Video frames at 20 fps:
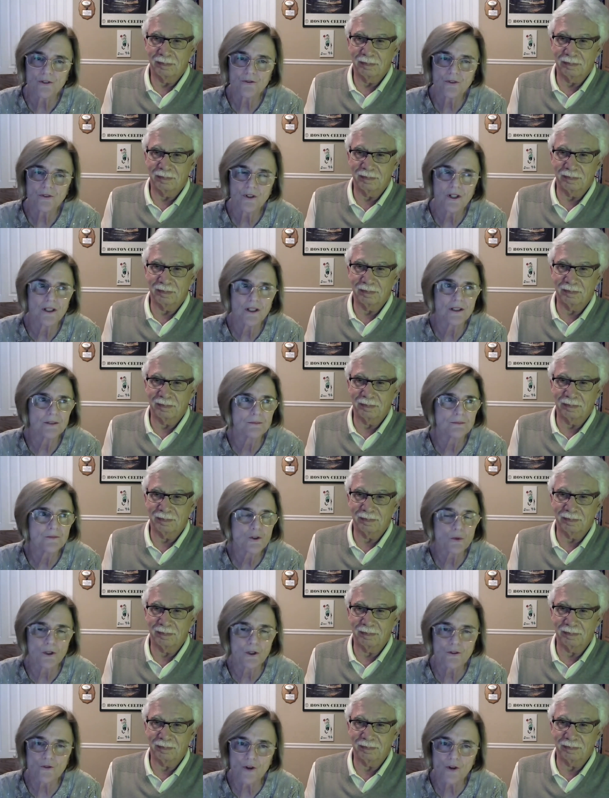Speaker 1: um,
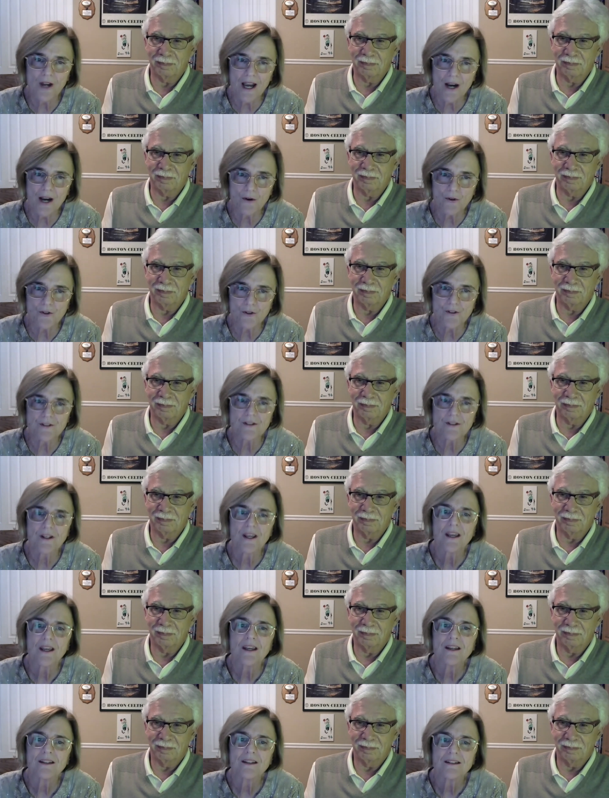24 hours,
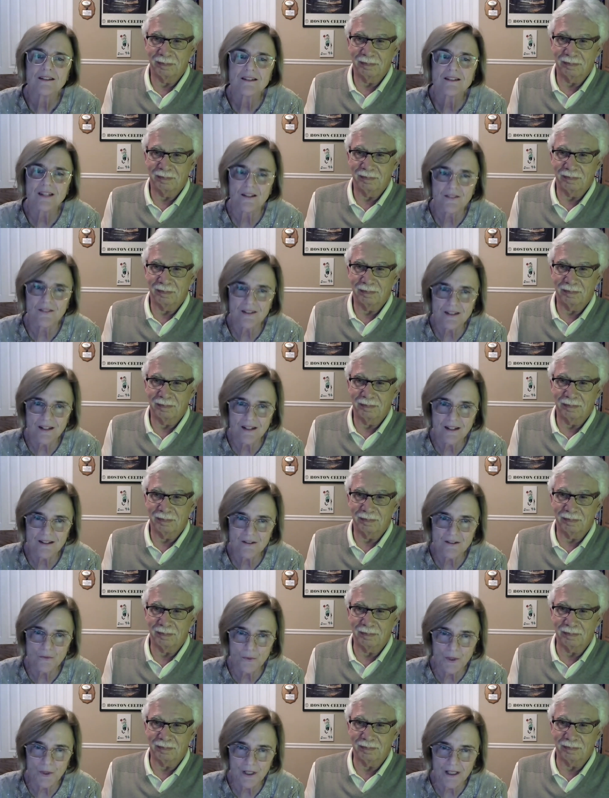seven days
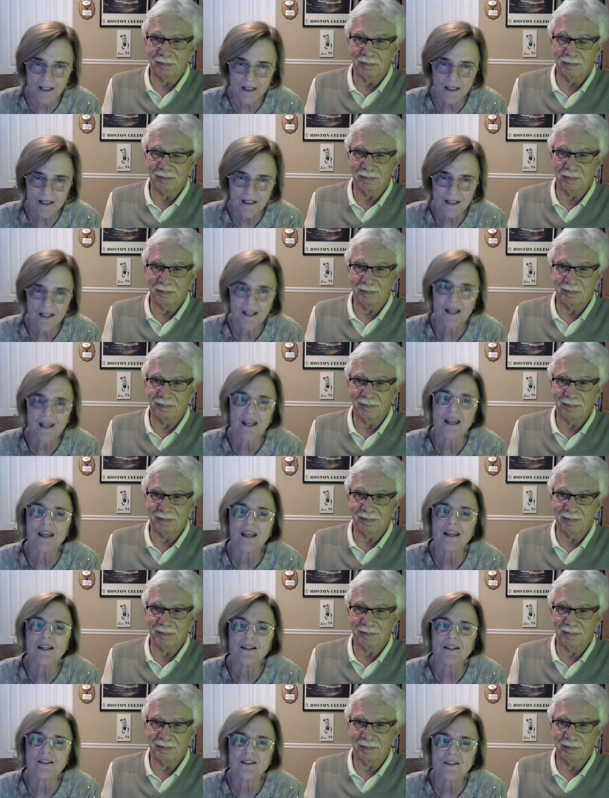a week,
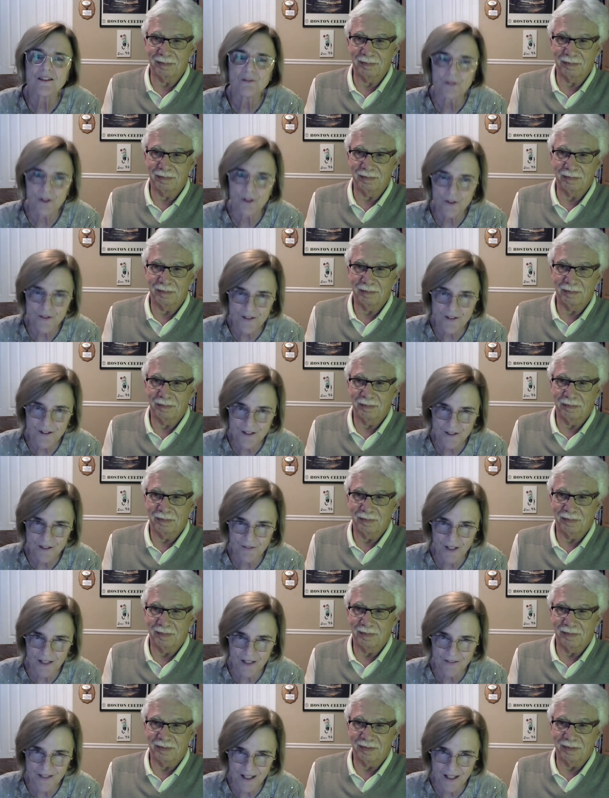and
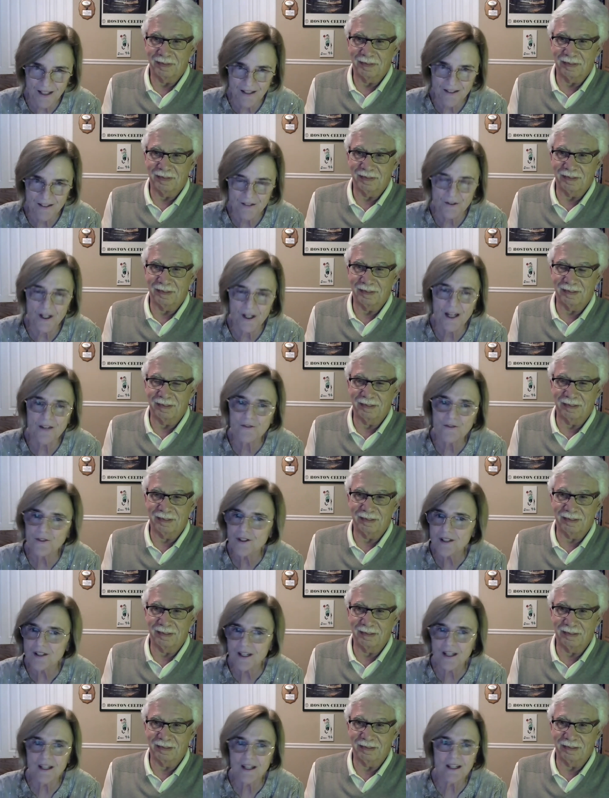365 days. So every
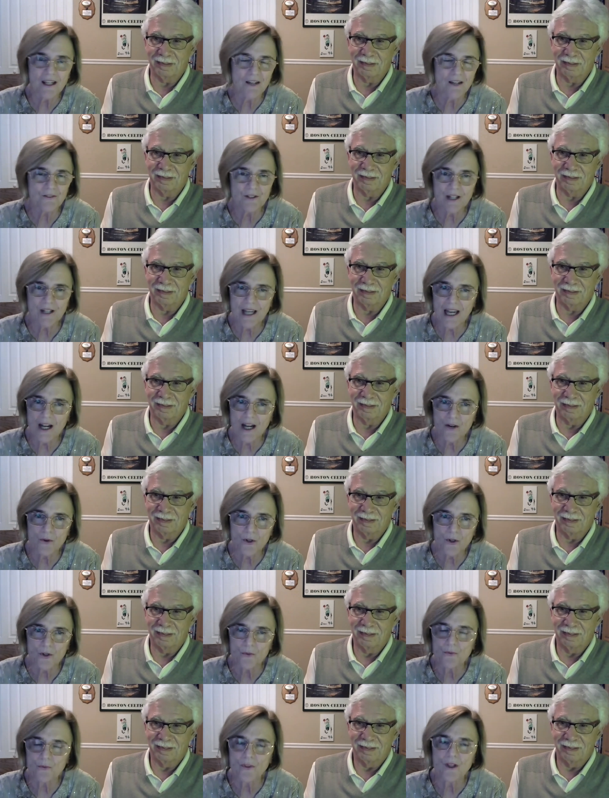day, every
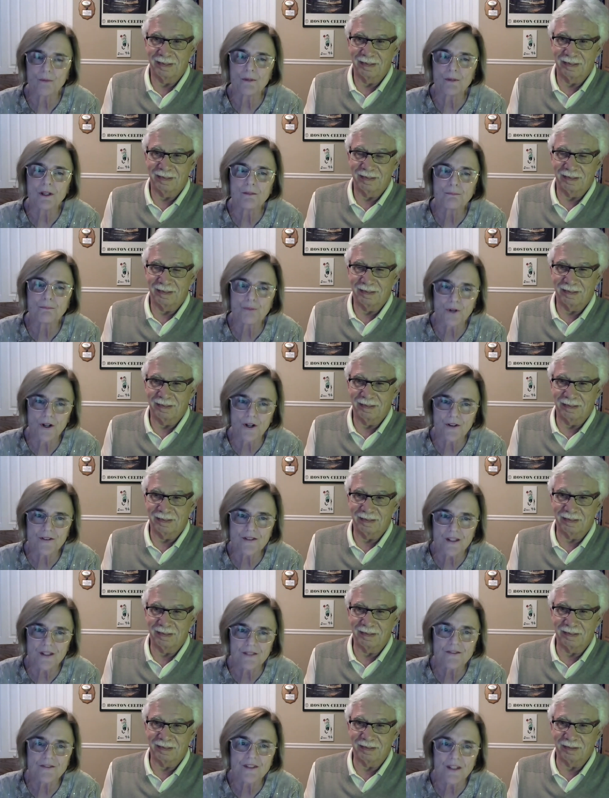hour, there'll be prayers
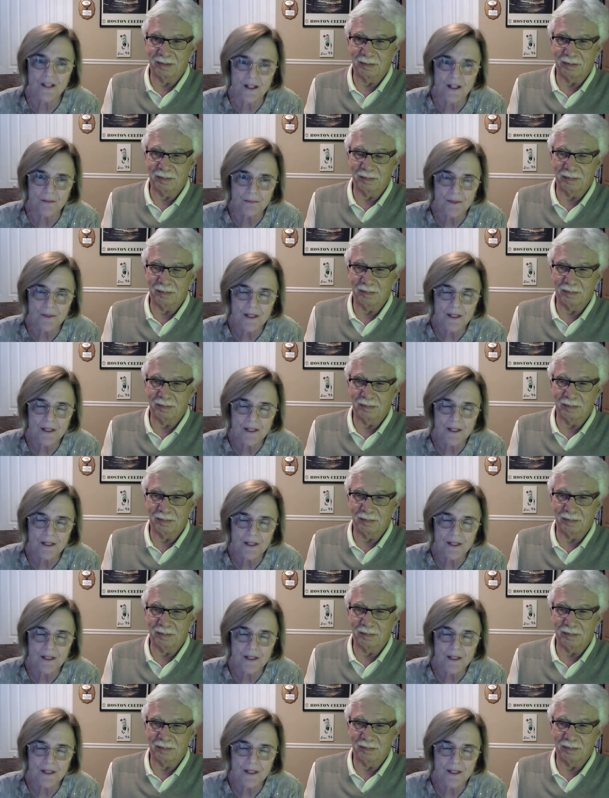lifted up